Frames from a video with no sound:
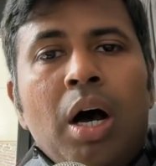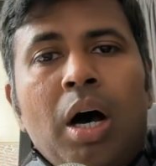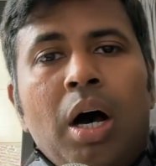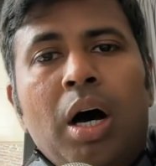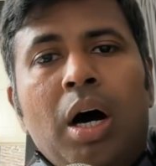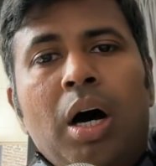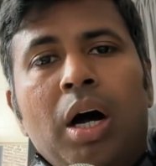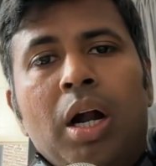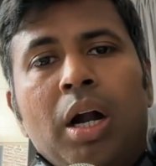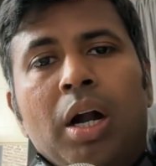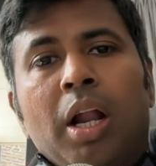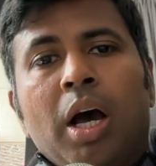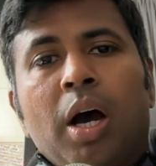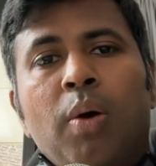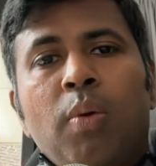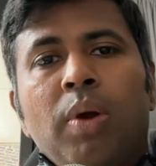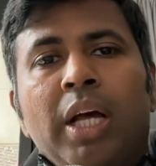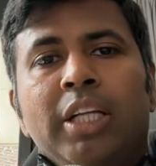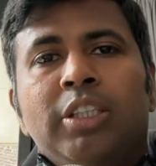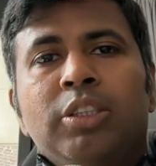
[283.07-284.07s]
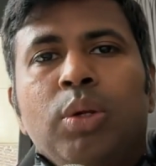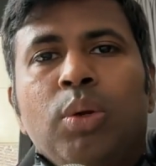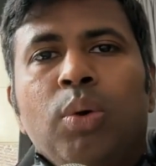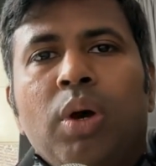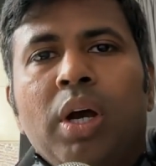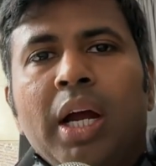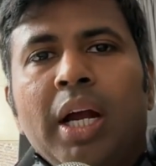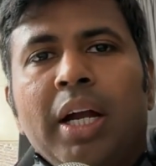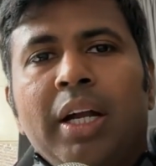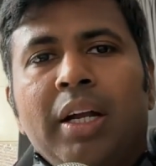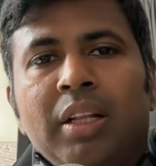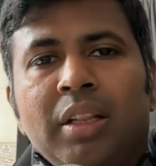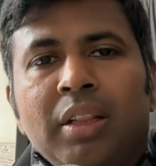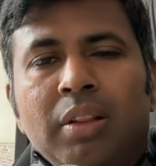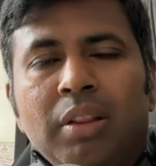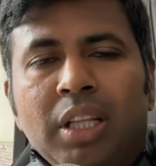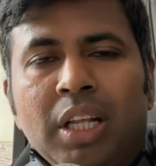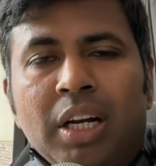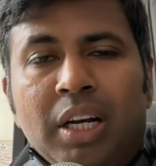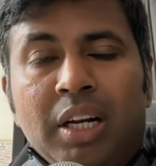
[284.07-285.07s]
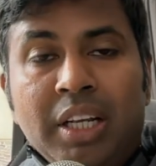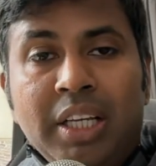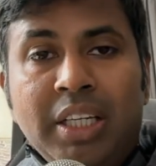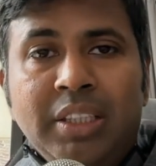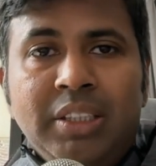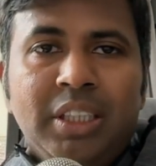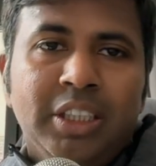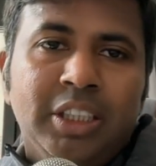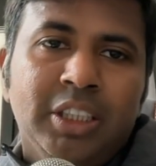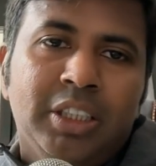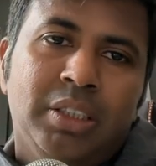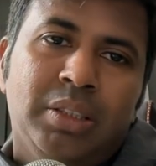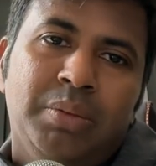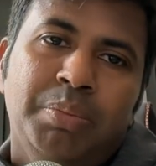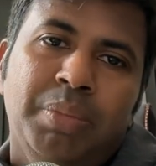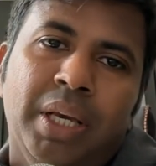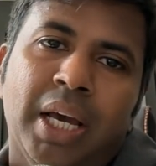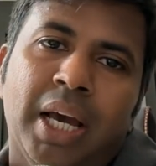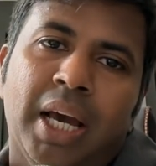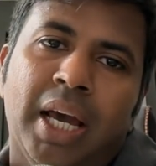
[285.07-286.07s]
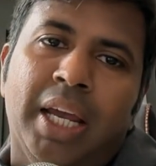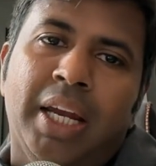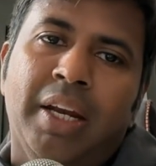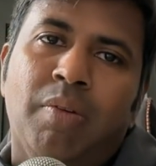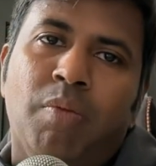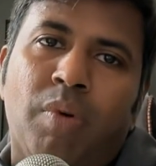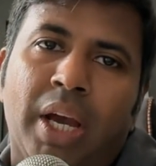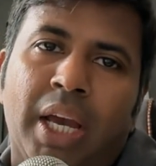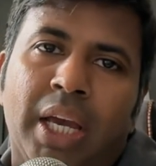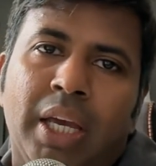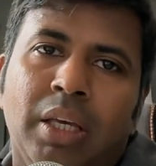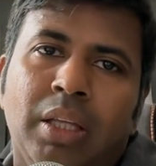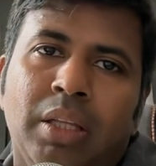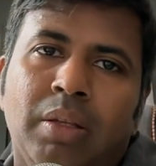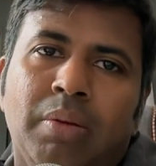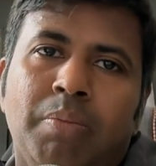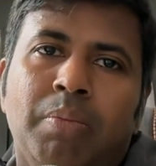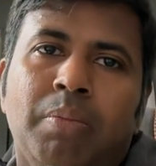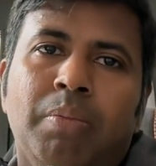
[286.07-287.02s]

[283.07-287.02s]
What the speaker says: Now let's look at the reasons behind why